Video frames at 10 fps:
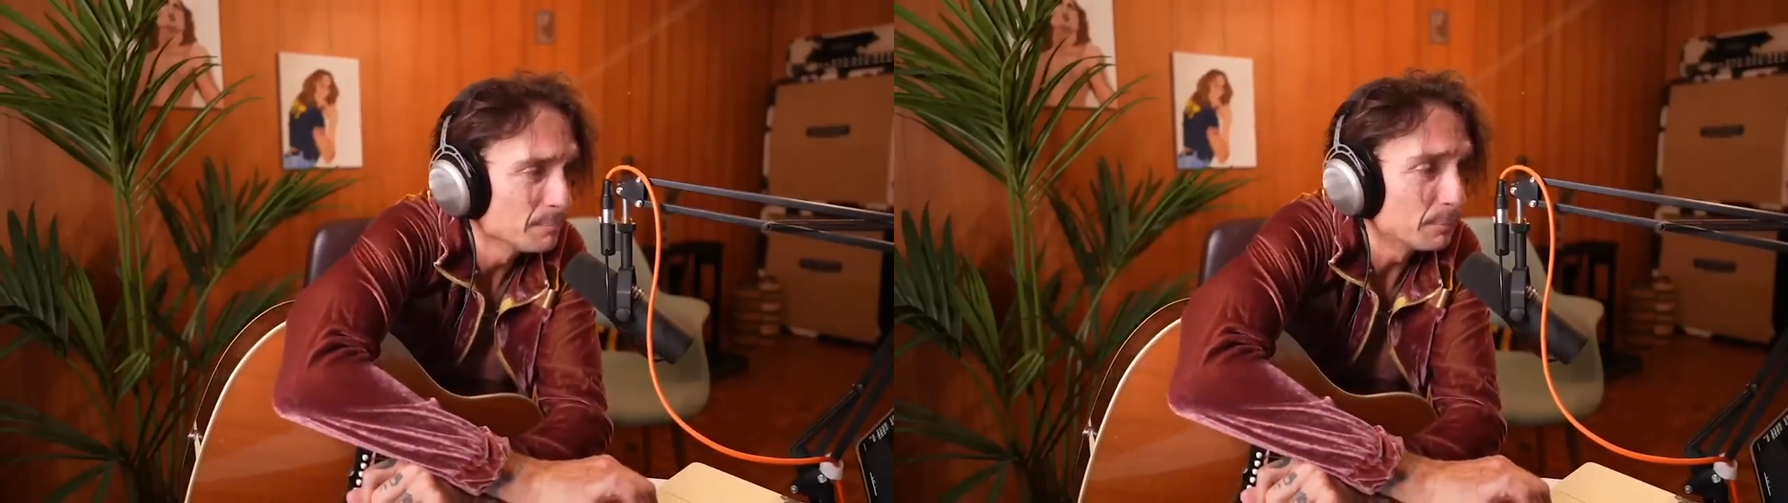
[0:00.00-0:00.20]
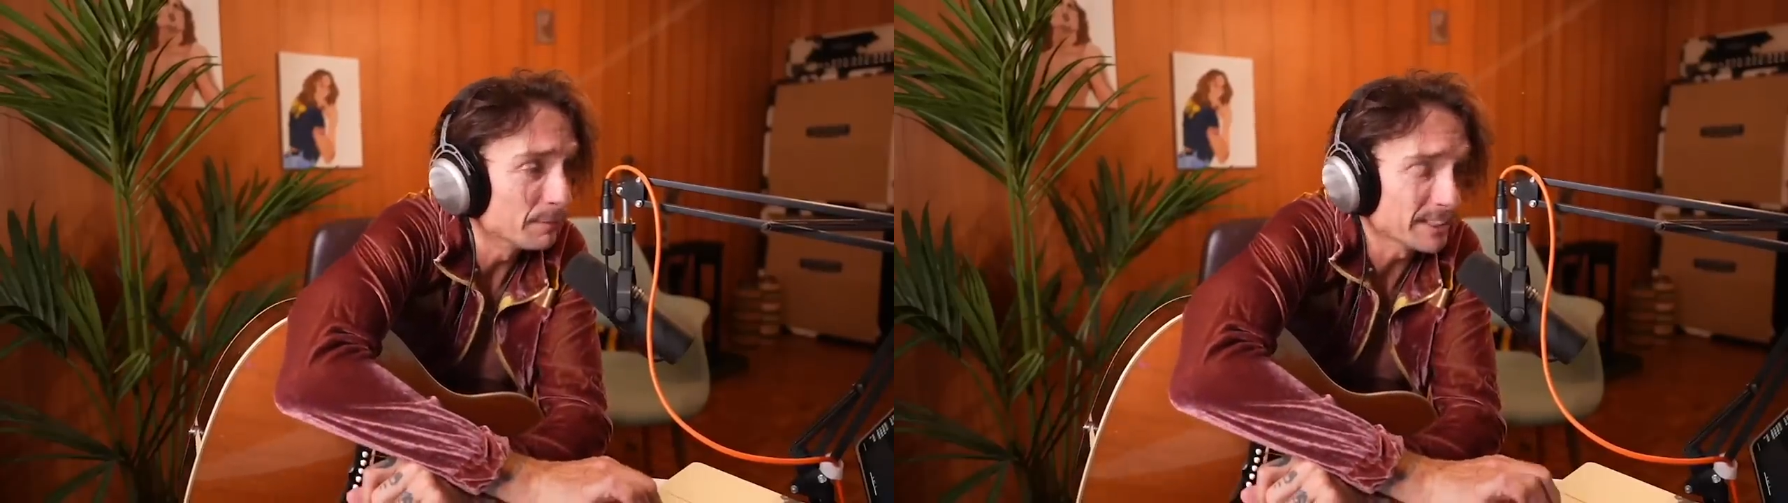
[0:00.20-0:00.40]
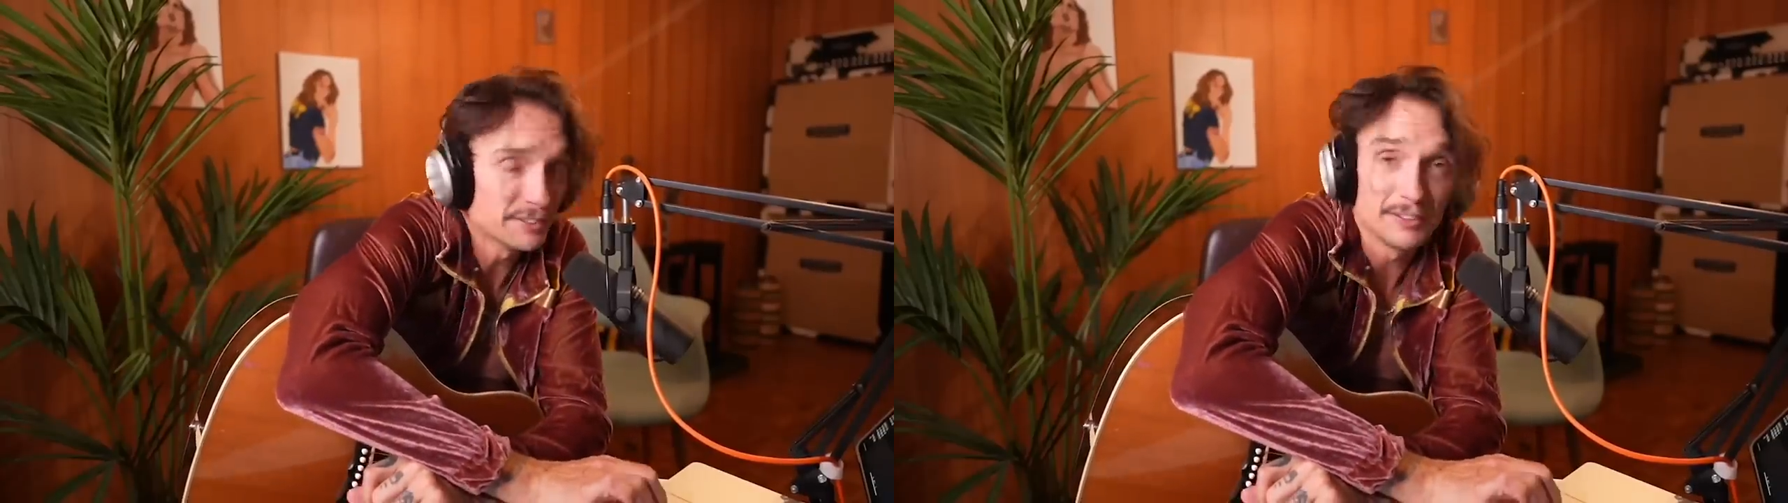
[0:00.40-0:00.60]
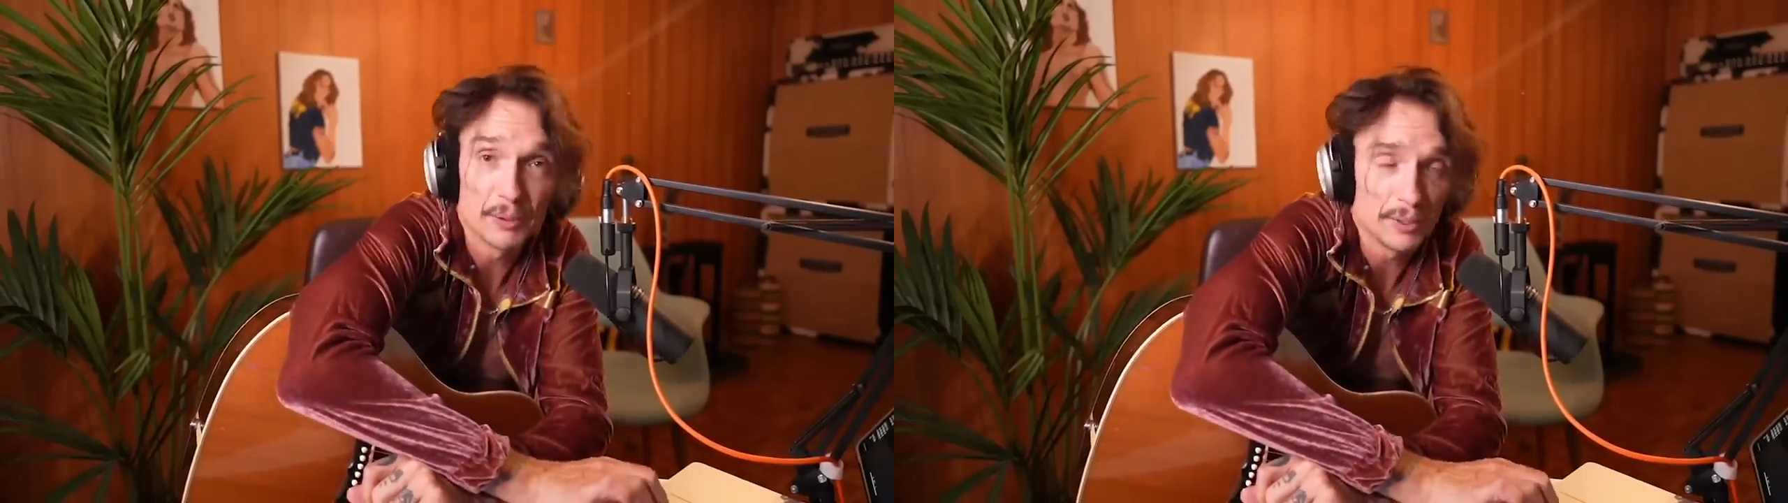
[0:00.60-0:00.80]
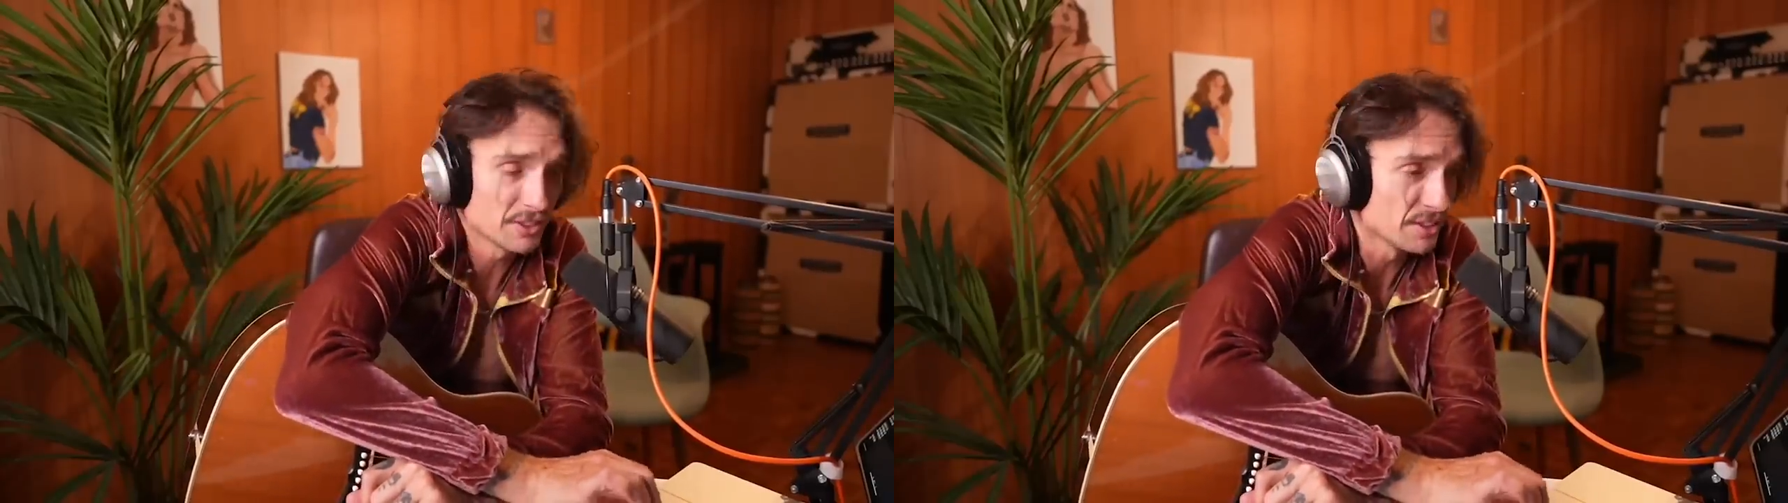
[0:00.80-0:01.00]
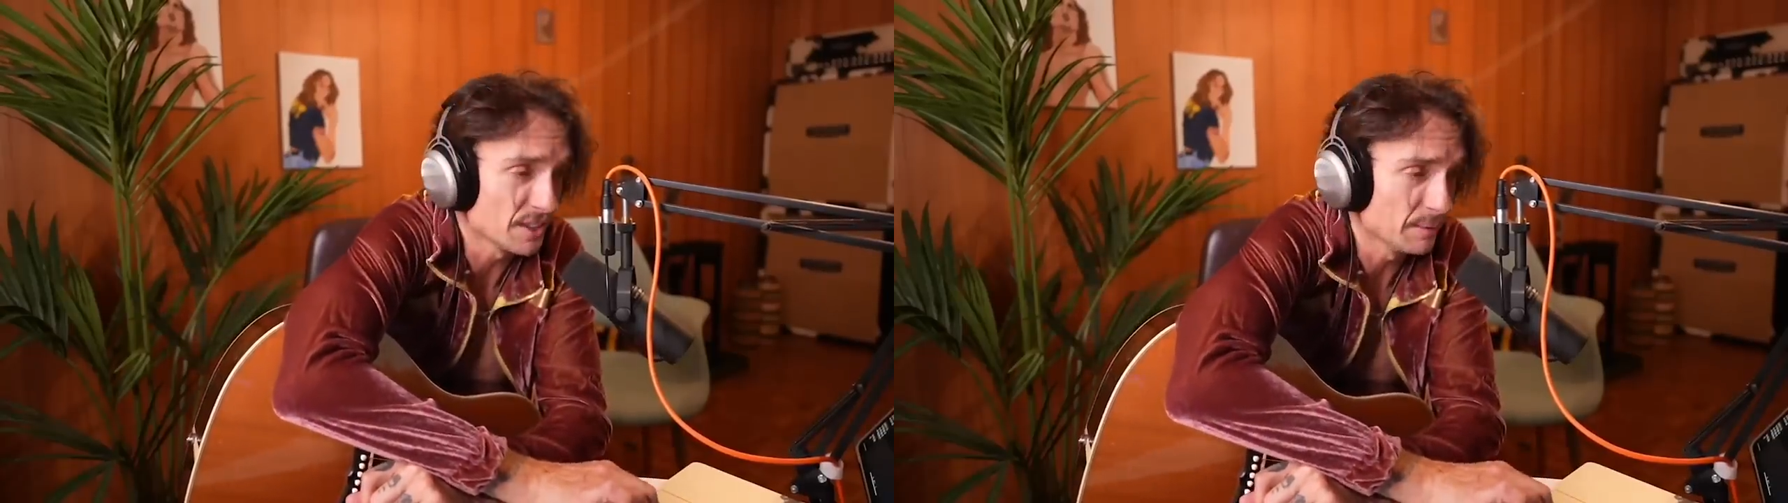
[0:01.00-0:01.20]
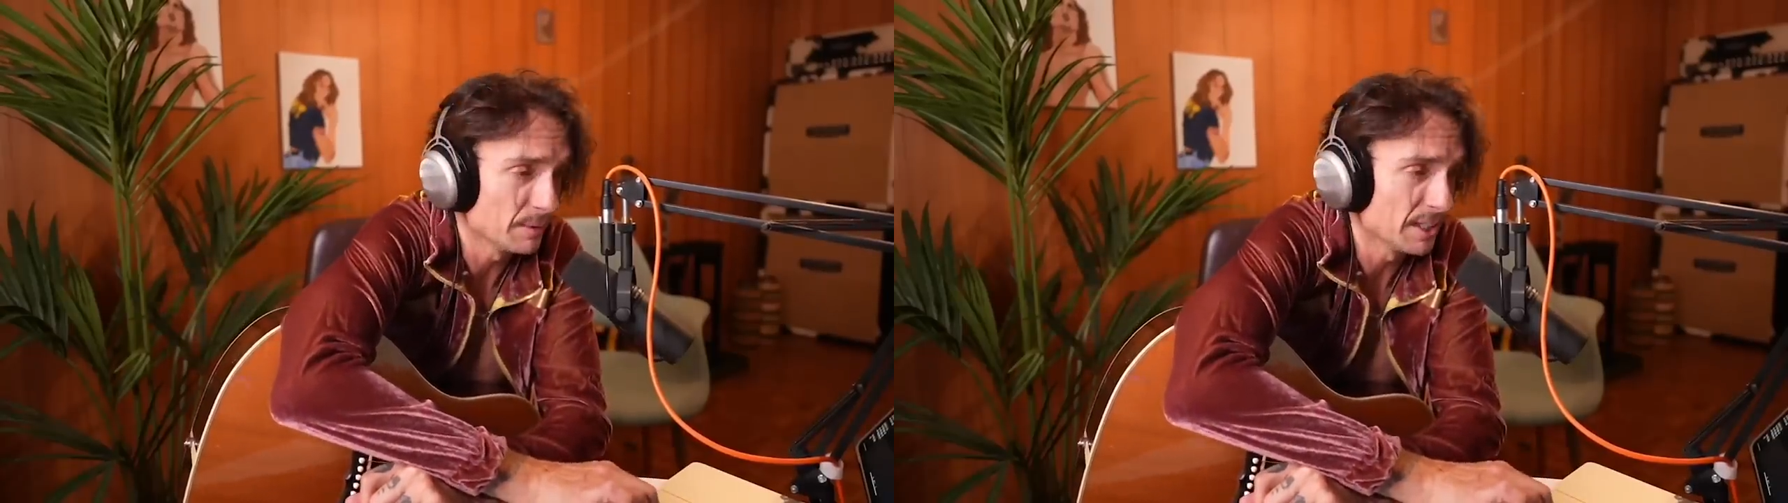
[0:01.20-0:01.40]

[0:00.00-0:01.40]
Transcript: But thanks for your question, Jamie.